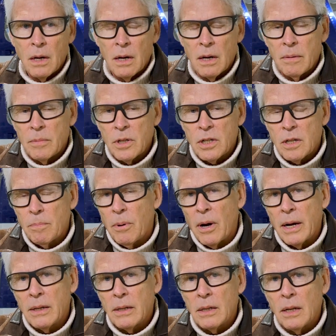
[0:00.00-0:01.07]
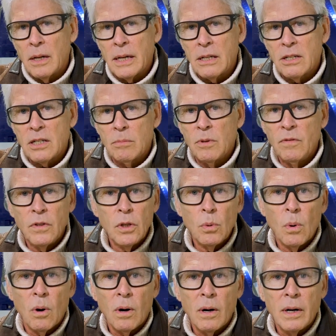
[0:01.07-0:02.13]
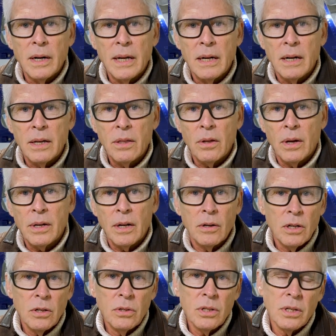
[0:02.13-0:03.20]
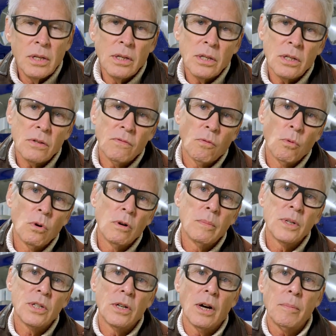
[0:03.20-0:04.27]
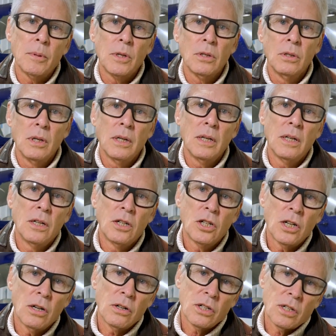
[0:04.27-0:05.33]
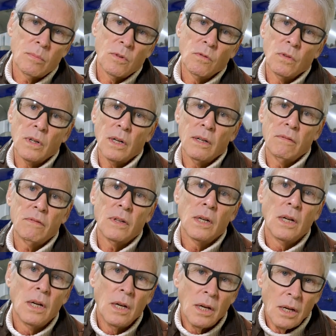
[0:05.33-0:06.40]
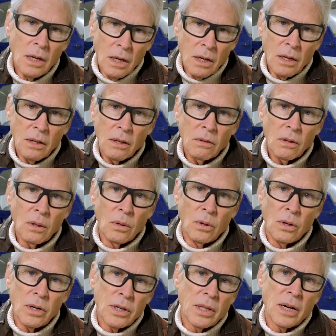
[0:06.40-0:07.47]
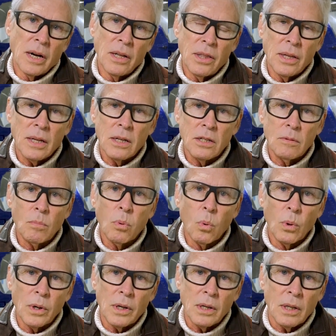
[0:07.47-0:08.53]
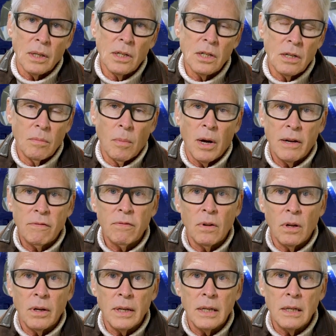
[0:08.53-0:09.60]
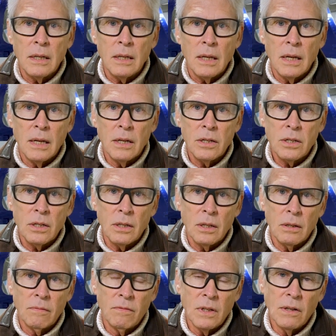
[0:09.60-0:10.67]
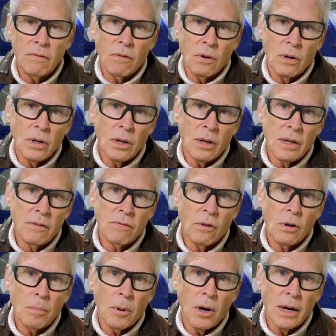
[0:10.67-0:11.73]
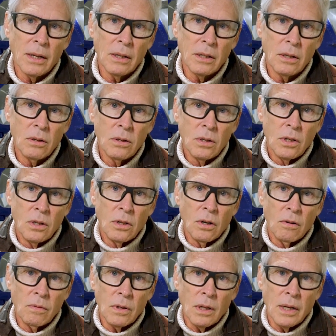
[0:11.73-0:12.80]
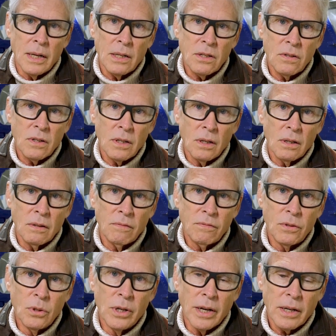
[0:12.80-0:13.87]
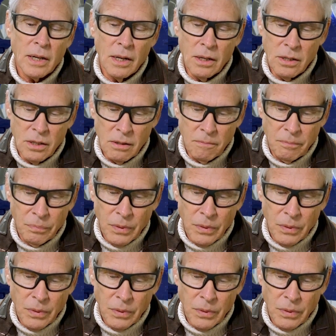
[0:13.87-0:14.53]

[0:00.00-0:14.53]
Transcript: I'm just a pilot like some of you are, and I thought I'd use this forum as an opportunity to share some of what I've learned that I think is important, at least in my flying as a VFR and IFR pilot over the last few decades.